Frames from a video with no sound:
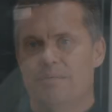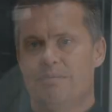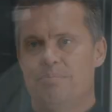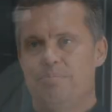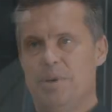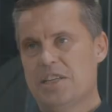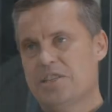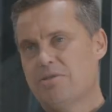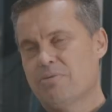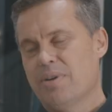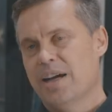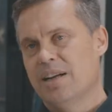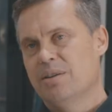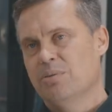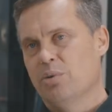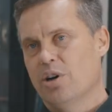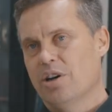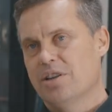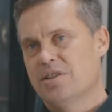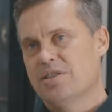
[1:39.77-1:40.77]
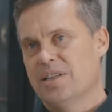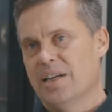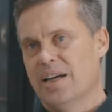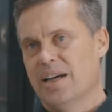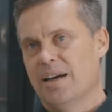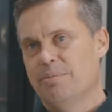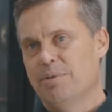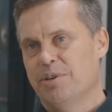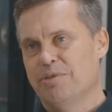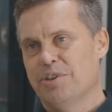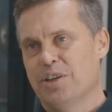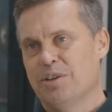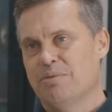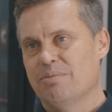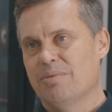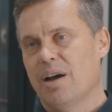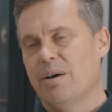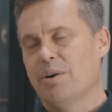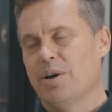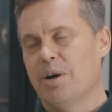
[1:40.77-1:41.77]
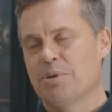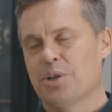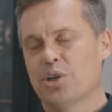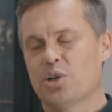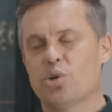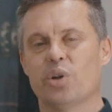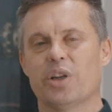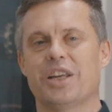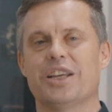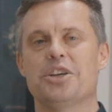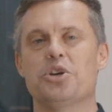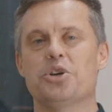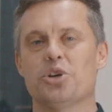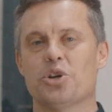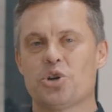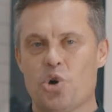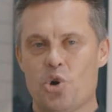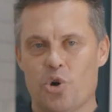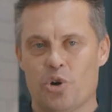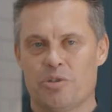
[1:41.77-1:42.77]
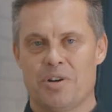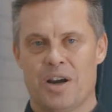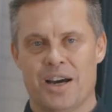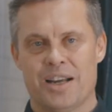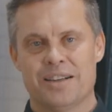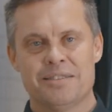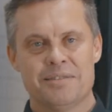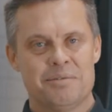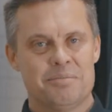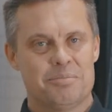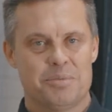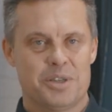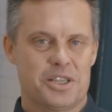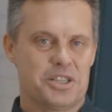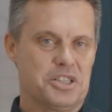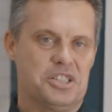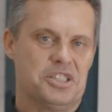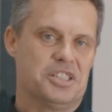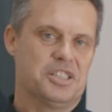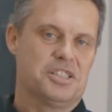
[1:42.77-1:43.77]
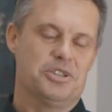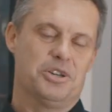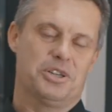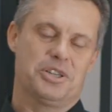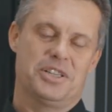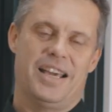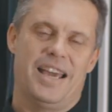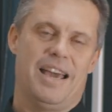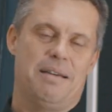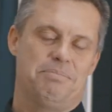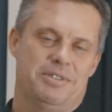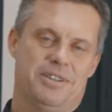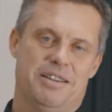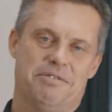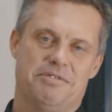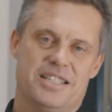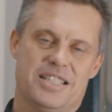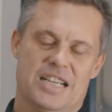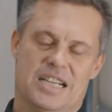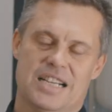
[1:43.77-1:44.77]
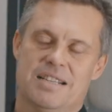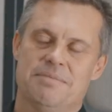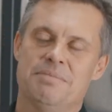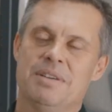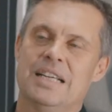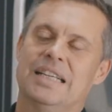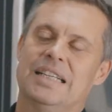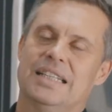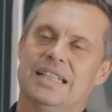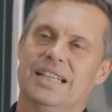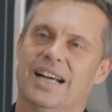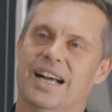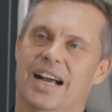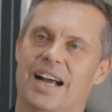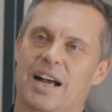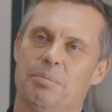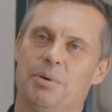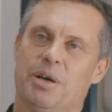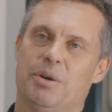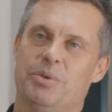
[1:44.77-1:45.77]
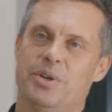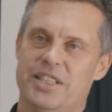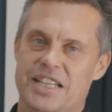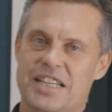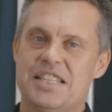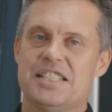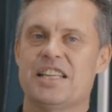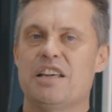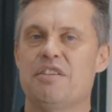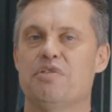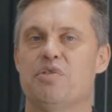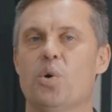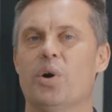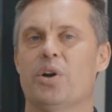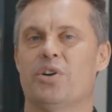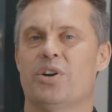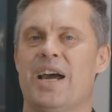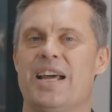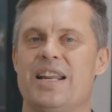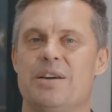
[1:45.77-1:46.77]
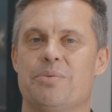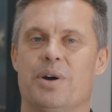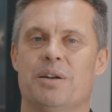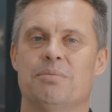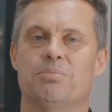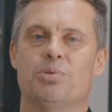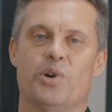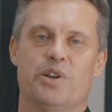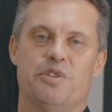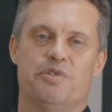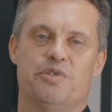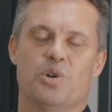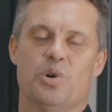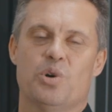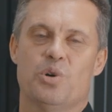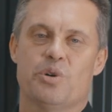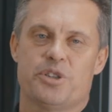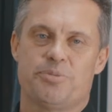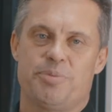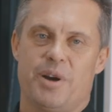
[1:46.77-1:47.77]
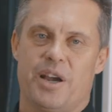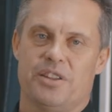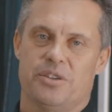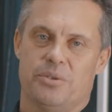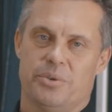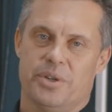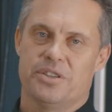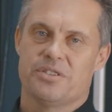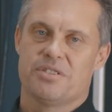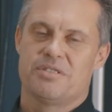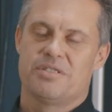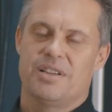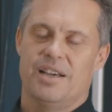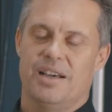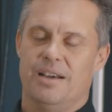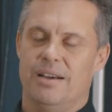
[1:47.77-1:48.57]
best run was a bit of I'm going to call it a unicorn run, because it's not going to happen every time. But we did see 481.4 horsepower at the wheels.